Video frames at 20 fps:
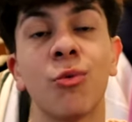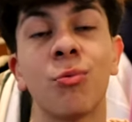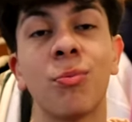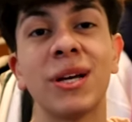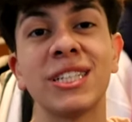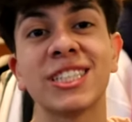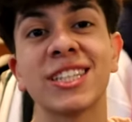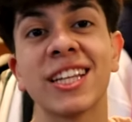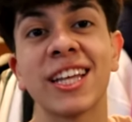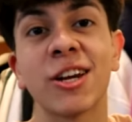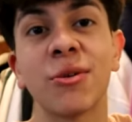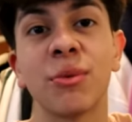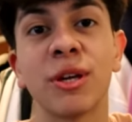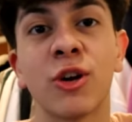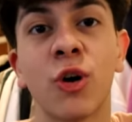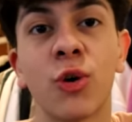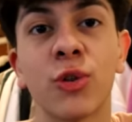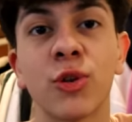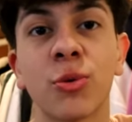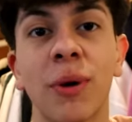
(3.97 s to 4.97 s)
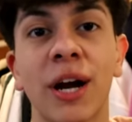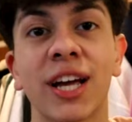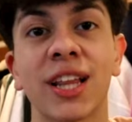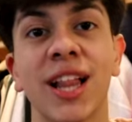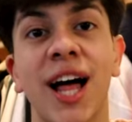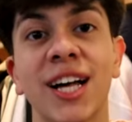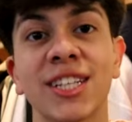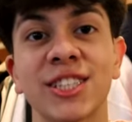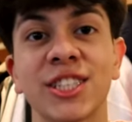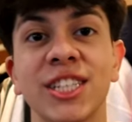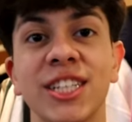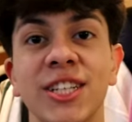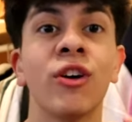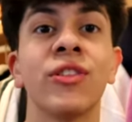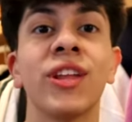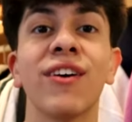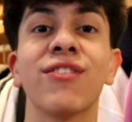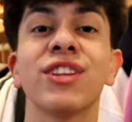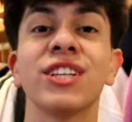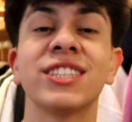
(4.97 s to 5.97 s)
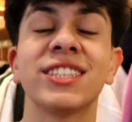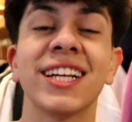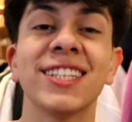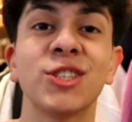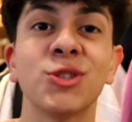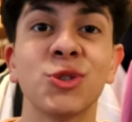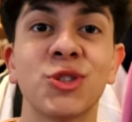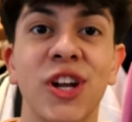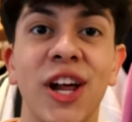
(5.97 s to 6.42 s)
We're basically going to be going through my closet. Definitely stay tuned